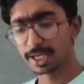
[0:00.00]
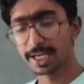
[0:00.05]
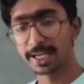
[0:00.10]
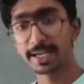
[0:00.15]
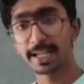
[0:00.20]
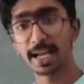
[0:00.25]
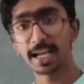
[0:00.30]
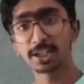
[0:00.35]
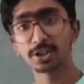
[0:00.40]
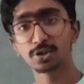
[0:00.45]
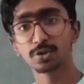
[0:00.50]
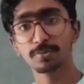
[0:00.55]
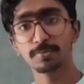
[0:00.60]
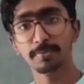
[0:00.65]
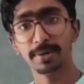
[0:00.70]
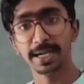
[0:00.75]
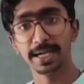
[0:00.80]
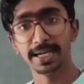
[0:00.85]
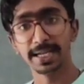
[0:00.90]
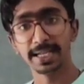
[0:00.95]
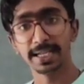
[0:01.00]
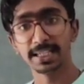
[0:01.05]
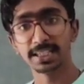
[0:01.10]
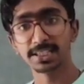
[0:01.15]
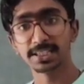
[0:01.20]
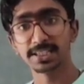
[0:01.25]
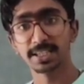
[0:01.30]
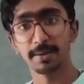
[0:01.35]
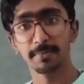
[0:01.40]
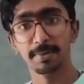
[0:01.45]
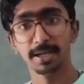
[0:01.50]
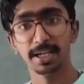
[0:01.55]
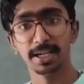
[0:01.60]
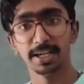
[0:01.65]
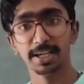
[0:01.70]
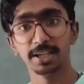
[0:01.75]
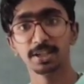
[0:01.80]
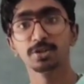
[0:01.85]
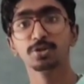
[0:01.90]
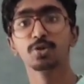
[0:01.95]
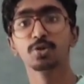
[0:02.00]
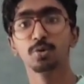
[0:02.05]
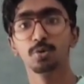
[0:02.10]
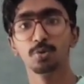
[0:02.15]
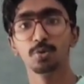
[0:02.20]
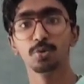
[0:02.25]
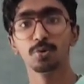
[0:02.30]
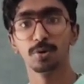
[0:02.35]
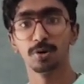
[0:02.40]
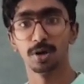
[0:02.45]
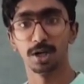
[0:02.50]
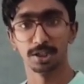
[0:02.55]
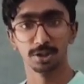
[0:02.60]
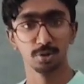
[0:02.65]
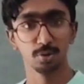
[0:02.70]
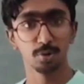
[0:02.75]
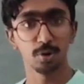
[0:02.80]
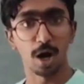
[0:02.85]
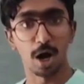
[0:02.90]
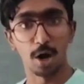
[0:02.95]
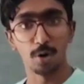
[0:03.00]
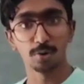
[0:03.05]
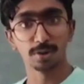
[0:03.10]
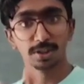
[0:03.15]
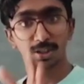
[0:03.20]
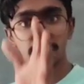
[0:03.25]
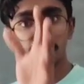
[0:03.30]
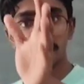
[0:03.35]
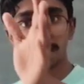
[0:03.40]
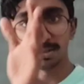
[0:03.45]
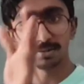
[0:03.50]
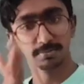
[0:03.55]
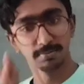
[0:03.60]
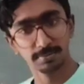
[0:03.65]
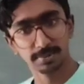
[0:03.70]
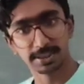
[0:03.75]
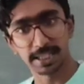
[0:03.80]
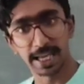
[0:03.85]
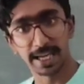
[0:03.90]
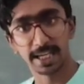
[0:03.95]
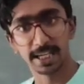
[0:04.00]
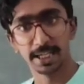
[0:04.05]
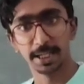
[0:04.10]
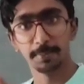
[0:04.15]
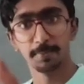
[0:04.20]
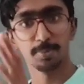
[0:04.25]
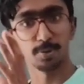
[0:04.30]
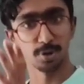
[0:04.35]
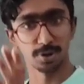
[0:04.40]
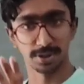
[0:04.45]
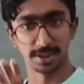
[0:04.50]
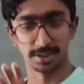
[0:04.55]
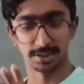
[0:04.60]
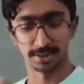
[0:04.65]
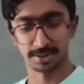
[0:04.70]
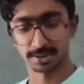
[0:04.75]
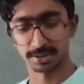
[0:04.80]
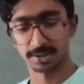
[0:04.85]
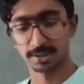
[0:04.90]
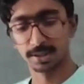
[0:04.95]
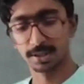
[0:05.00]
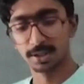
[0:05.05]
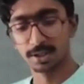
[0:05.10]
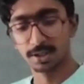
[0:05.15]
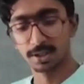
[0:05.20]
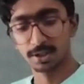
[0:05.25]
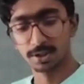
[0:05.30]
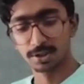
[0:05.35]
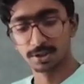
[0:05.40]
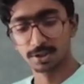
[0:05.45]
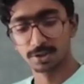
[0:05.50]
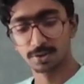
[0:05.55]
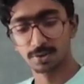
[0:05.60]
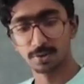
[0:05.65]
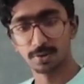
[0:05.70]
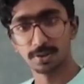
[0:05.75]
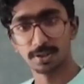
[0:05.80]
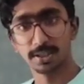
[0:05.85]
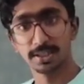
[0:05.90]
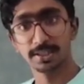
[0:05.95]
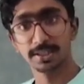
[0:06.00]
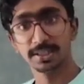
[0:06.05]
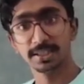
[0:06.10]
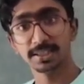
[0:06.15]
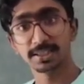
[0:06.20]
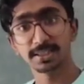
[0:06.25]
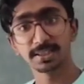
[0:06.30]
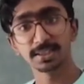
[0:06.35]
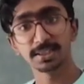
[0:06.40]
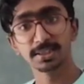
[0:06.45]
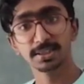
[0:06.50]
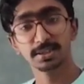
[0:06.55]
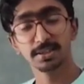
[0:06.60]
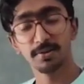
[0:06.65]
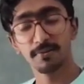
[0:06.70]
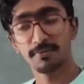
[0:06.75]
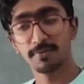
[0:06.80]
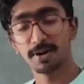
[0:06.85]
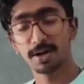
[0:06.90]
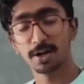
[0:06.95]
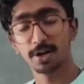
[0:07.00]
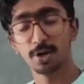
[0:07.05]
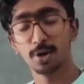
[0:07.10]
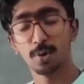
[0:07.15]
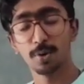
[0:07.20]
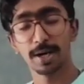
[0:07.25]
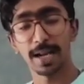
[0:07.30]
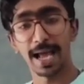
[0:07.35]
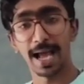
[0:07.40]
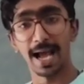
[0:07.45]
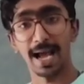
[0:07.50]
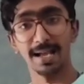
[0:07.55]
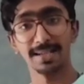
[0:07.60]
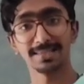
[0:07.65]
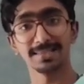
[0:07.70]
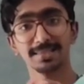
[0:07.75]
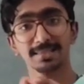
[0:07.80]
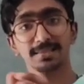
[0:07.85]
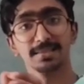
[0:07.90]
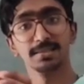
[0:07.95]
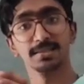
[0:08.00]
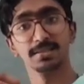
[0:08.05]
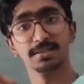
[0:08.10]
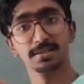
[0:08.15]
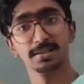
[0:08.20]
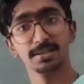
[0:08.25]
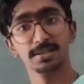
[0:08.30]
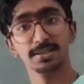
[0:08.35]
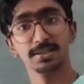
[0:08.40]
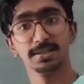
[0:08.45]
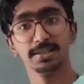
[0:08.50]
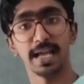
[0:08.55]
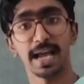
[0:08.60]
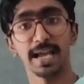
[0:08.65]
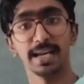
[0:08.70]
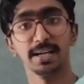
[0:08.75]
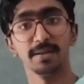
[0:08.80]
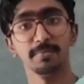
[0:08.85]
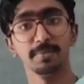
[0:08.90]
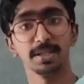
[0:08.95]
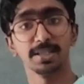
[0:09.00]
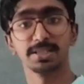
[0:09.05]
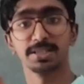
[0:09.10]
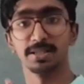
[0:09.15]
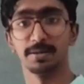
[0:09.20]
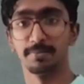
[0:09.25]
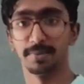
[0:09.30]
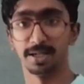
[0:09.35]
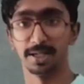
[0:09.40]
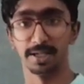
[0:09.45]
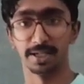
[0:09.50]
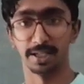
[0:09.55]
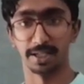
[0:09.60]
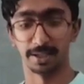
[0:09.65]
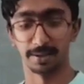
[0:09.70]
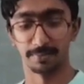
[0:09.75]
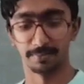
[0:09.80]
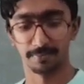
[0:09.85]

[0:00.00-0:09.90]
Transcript: it has to maintain stability throughout the cycling process. So this is the word known as dynamic stability,